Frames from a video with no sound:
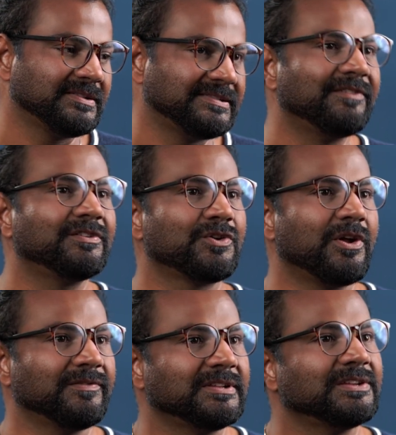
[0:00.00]
several
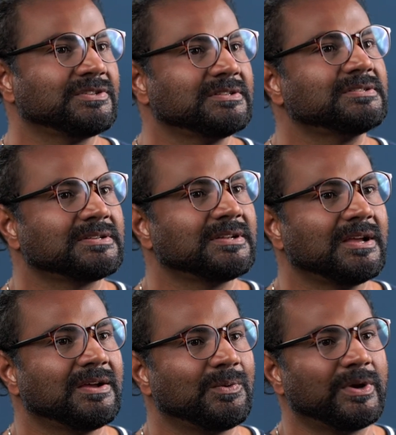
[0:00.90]
conversations,
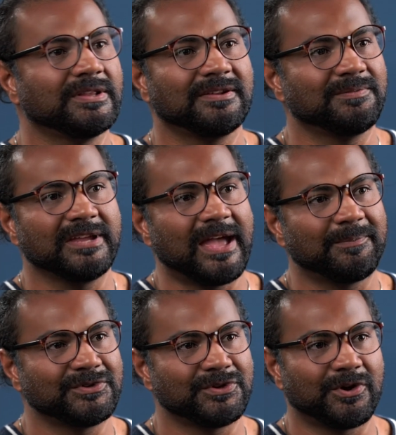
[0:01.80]
whether something
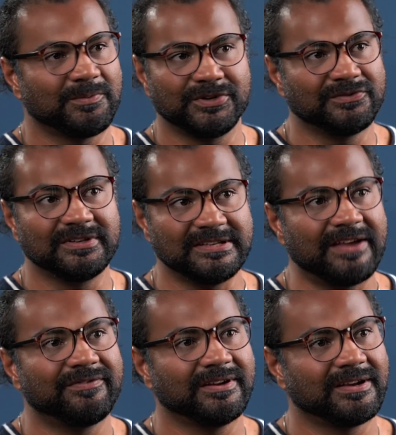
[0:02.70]
happens or not, but you will
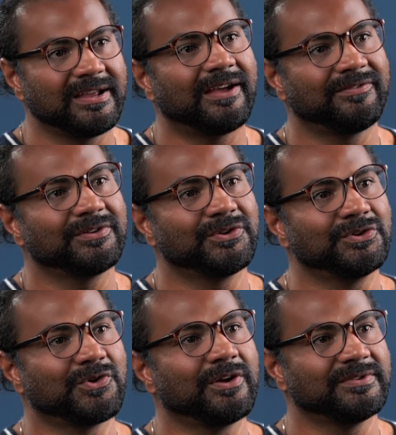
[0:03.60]
definitely have a
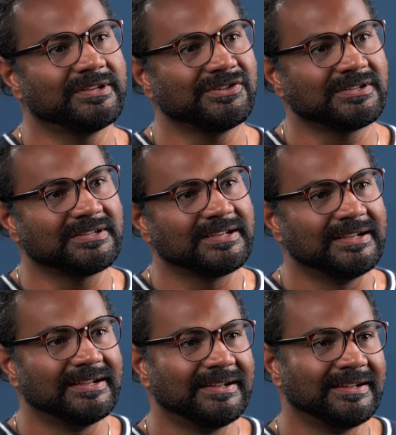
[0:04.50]
good conversation.
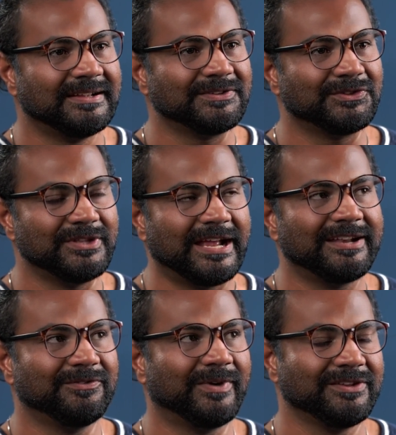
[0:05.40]
So
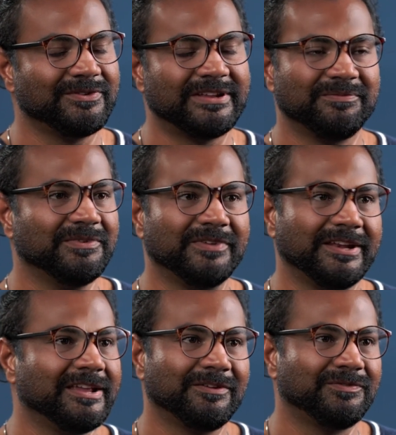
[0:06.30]
that advice would have been
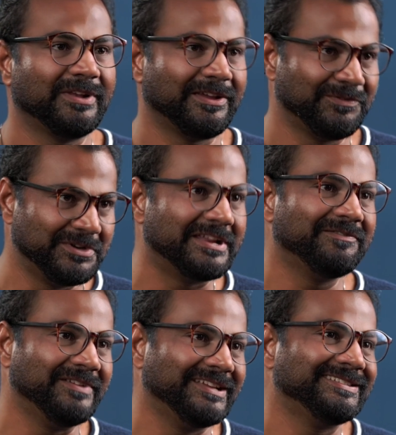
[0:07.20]
very helpful. I wouldn't
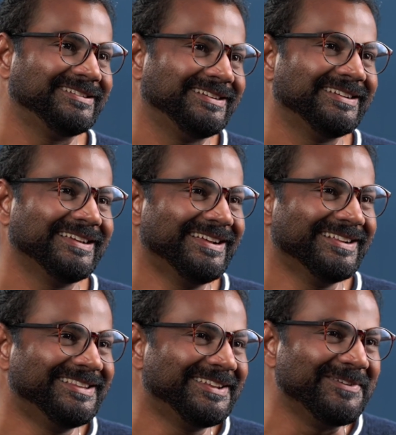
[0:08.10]
have wasted
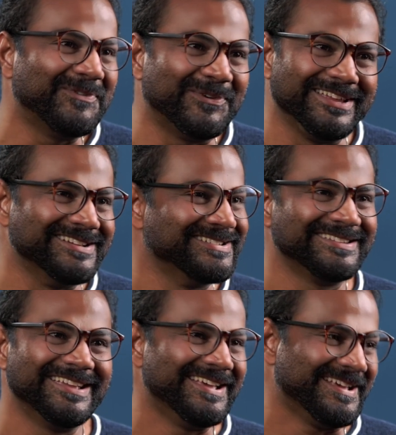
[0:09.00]
3-4
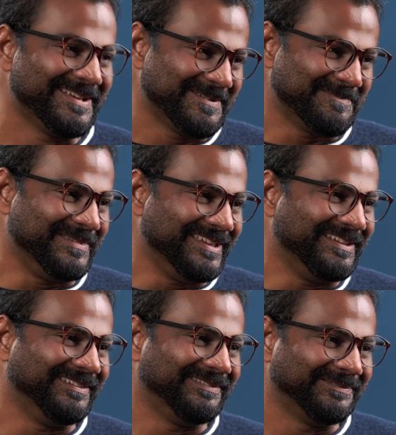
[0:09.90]
years
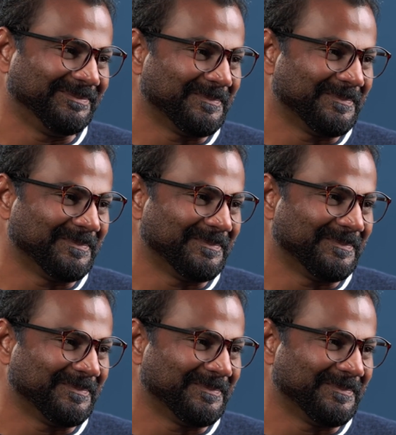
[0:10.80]
being,